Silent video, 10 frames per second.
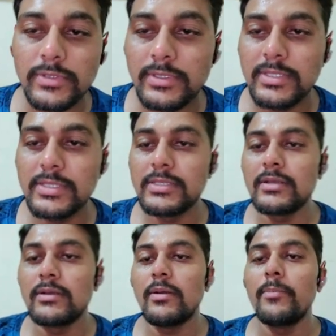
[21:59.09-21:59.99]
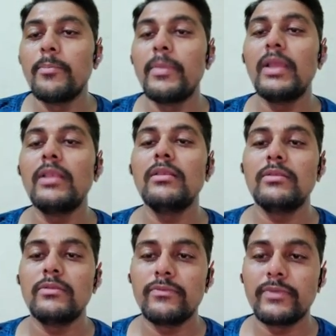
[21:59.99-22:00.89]
This is the male,
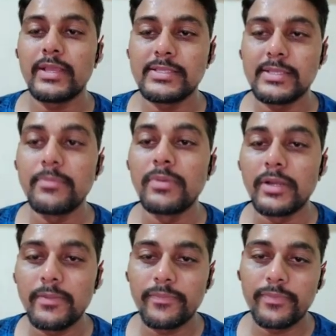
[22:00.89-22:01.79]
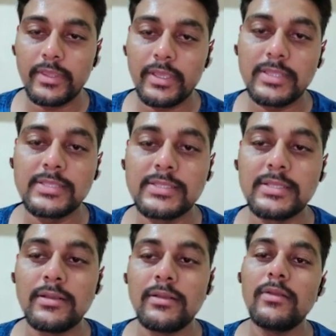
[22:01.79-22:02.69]
we can say, bird, and this is the
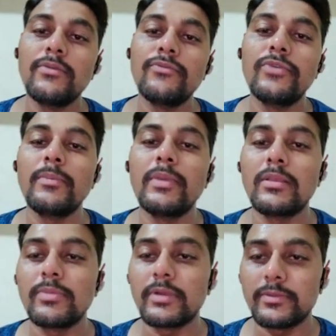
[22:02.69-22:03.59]
female bird.